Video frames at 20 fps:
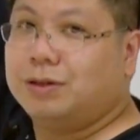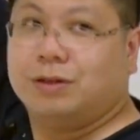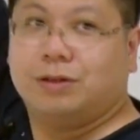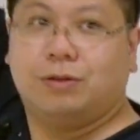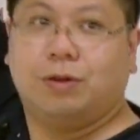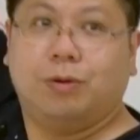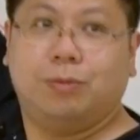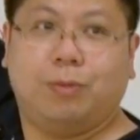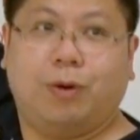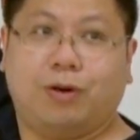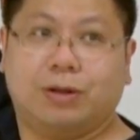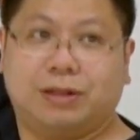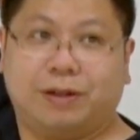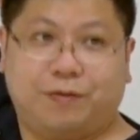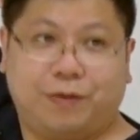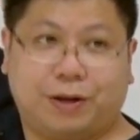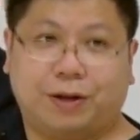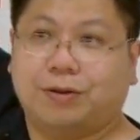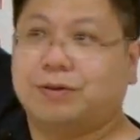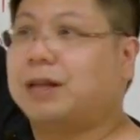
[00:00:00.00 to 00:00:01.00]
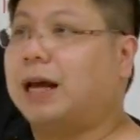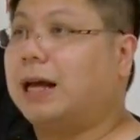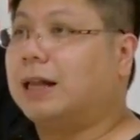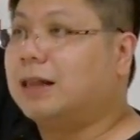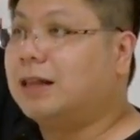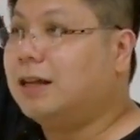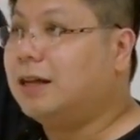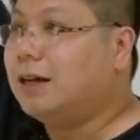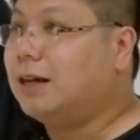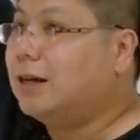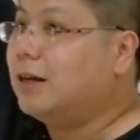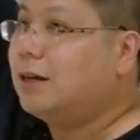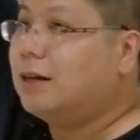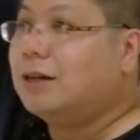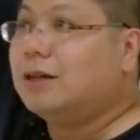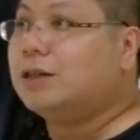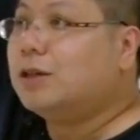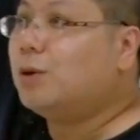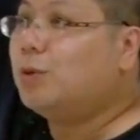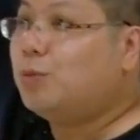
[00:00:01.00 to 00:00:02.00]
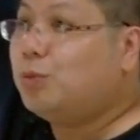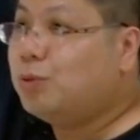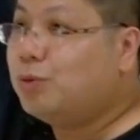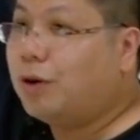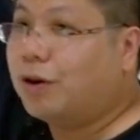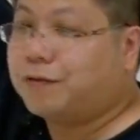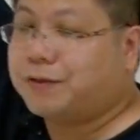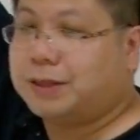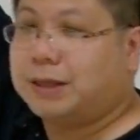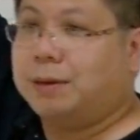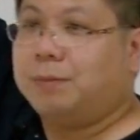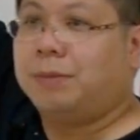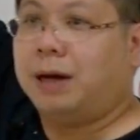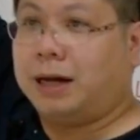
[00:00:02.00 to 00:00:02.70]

more difficult than the rule of sum